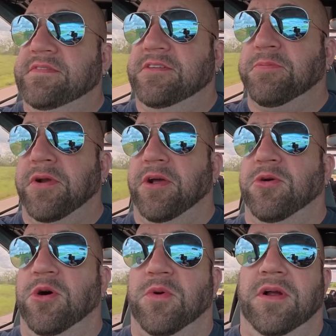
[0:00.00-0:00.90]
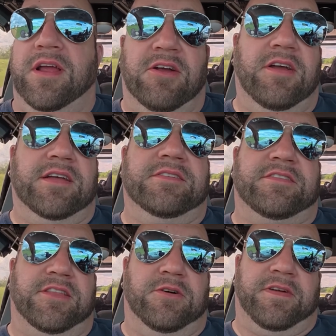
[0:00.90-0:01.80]
Still pretty cool. We're hearing
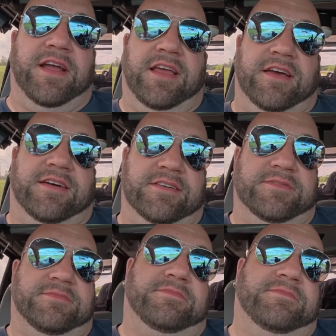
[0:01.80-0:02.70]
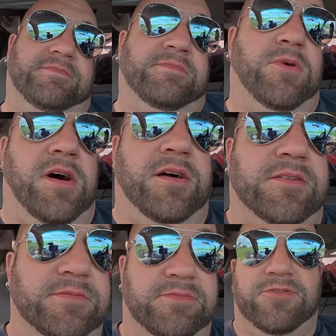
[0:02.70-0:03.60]
Slovenia
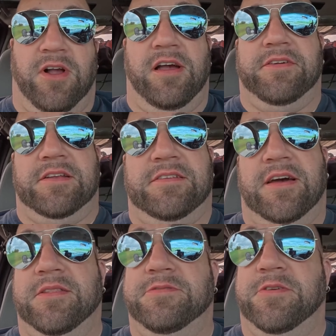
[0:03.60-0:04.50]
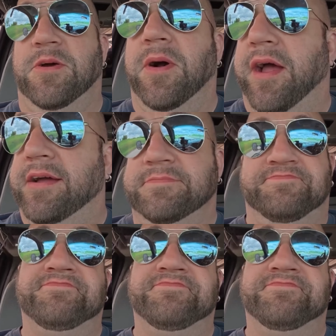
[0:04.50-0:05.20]
while driving down the freeway.